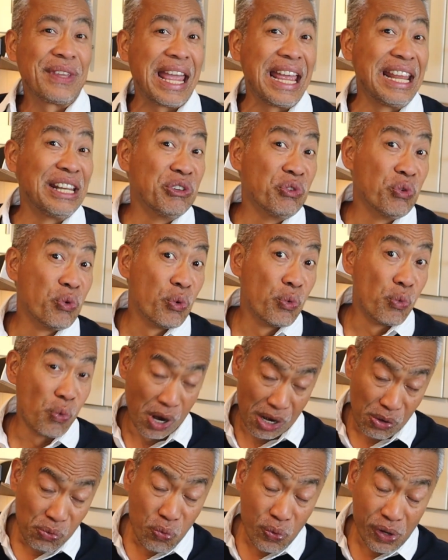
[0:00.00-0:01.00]
And
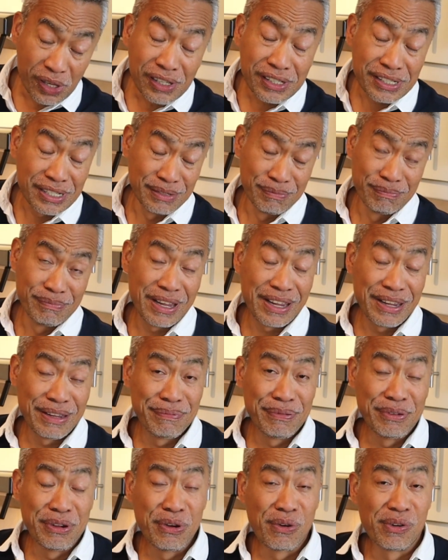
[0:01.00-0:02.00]
warm welcome.
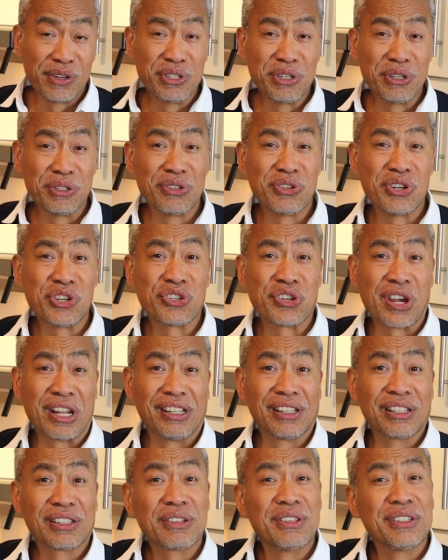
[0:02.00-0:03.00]
If you are new to this
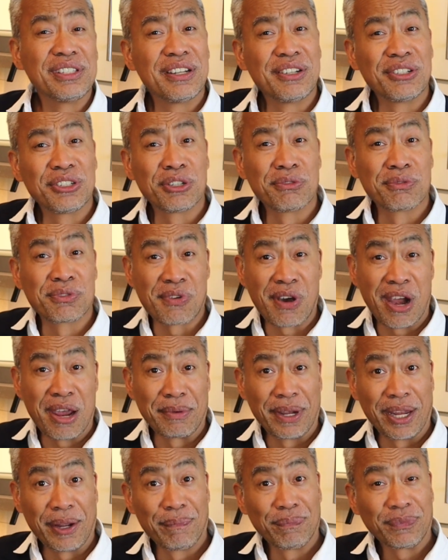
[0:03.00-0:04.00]
channel, consider
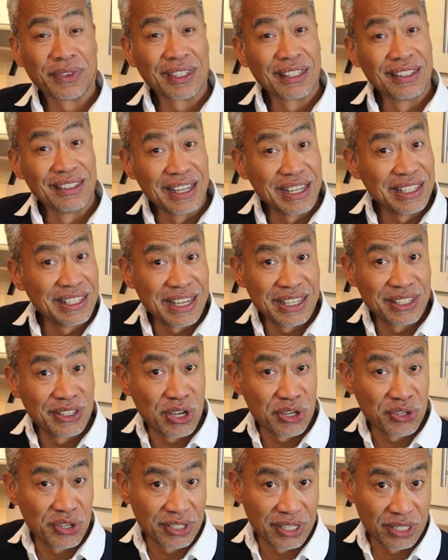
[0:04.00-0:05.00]
subscribing. This is
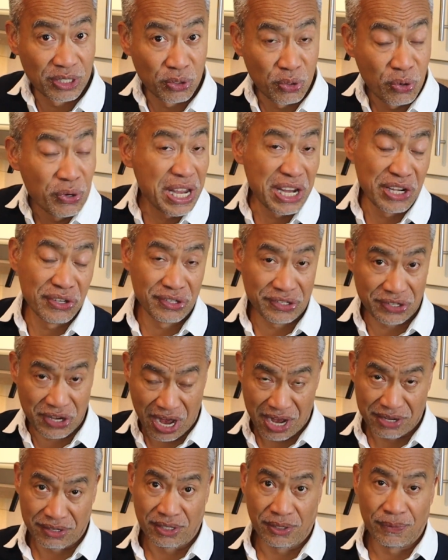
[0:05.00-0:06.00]
not just a cooking
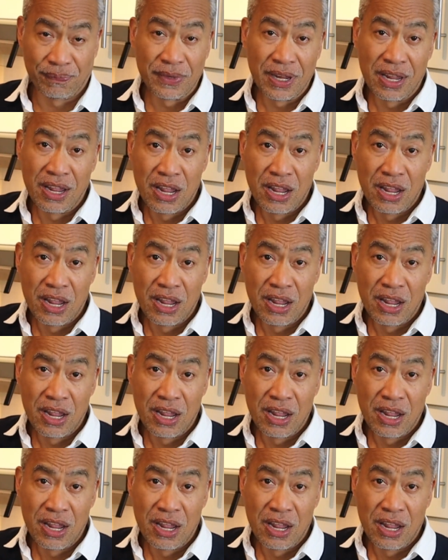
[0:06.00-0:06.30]
channel.